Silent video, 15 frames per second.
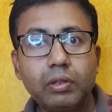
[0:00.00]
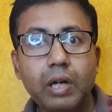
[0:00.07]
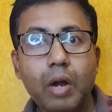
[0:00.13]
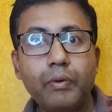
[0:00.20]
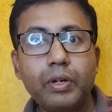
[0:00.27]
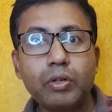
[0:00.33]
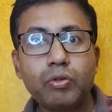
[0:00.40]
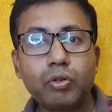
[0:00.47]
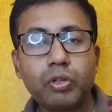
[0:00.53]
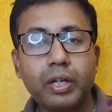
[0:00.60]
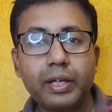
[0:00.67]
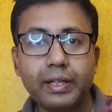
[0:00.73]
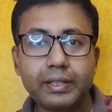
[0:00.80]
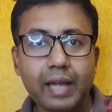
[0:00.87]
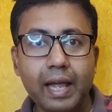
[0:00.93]
Now it is
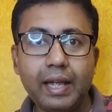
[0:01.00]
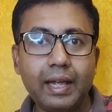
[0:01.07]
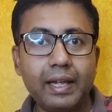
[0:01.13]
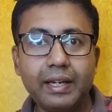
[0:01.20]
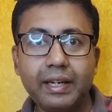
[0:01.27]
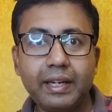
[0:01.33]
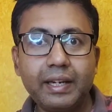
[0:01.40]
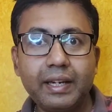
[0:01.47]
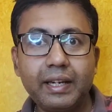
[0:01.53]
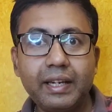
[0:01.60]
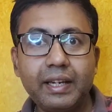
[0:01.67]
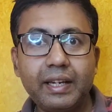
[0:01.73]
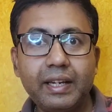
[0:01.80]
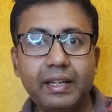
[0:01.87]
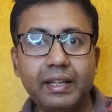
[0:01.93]
Shuddha Re, Sa
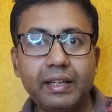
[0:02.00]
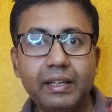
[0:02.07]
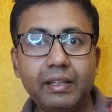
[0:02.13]
Re.